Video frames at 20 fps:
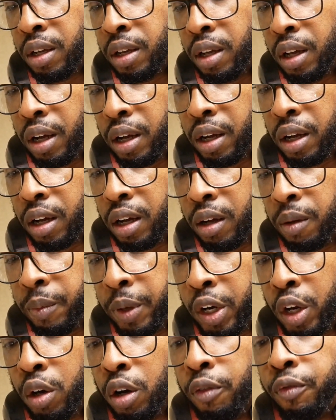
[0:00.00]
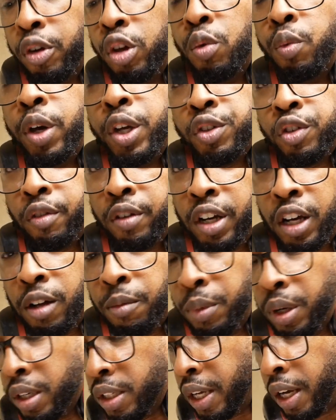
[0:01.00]
you know, a few weeks from now,
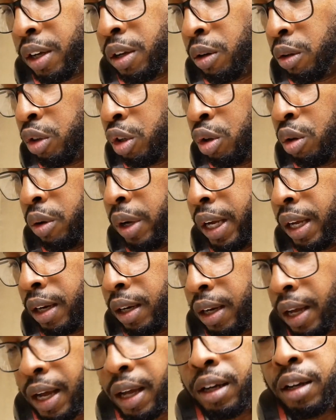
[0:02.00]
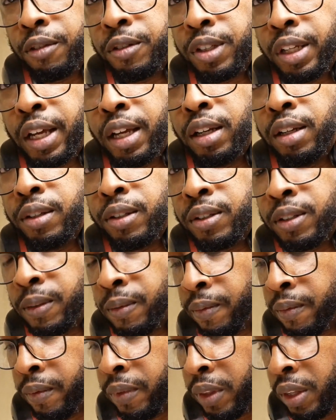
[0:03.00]
because I go through a lot of stainless.
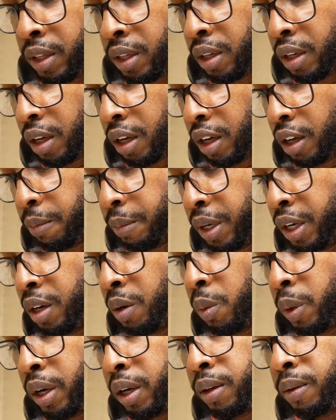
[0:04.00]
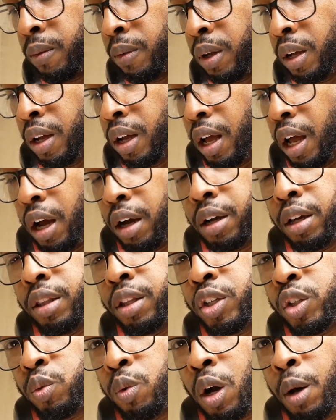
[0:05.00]
But anyway, I'll get
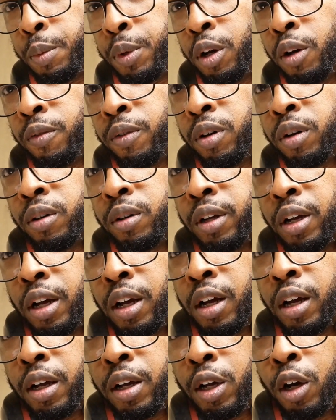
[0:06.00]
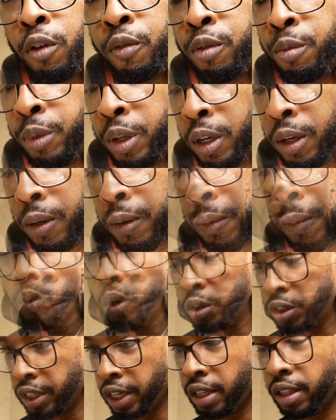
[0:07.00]
this swapped over and go from there. I will
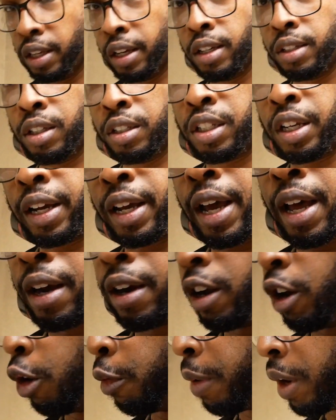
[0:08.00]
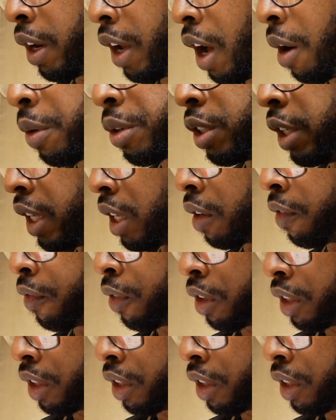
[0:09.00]
say this, since I got it open, I was looking for